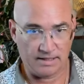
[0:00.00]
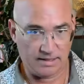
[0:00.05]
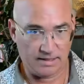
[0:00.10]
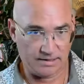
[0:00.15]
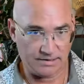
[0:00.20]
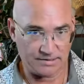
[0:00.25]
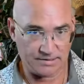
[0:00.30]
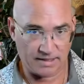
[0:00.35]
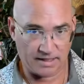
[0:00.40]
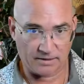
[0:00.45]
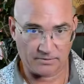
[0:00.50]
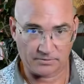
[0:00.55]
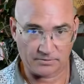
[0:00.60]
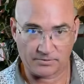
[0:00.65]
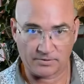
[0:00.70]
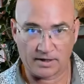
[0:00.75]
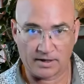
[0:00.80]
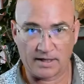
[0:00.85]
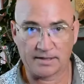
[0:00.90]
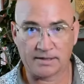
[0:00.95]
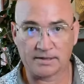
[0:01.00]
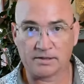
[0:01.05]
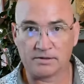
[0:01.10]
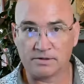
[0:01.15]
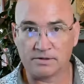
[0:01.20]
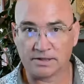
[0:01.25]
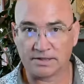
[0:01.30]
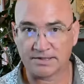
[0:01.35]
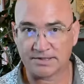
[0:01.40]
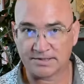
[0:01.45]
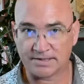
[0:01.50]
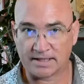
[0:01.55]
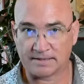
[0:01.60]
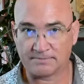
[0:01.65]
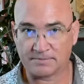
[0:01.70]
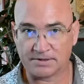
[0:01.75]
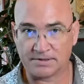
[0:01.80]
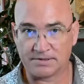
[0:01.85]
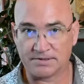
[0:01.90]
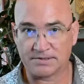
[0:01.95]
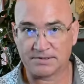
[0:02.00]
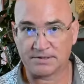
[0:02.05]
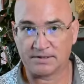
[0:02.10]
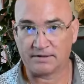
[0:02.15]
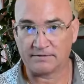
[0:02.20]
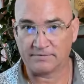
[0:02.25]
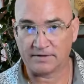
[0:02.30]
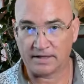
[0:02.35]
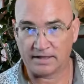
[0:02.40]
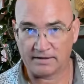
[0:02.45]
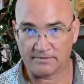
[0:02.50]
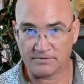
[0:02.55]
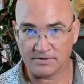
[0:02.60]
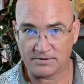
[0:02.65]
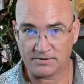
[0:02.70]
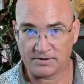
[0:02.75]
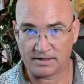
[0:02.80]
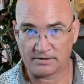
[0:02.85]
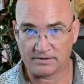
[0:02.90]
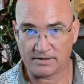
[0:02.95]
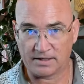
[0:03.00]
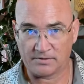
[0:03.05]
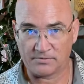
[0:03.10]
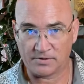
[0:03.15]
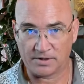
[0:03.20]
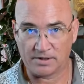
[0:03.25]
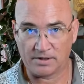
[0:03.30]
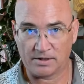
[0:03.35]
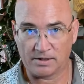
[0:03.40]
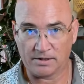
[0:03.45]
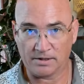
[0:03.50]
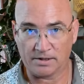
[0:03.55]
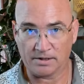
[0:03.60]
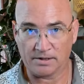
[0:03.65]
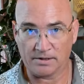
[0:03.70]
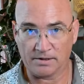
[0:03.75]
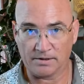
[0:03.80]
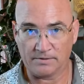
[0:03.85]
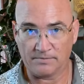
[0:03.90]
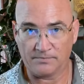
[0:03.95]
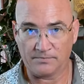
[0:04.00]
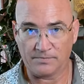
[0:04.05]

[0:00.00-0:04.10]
is that radical acceptance of everything that we are,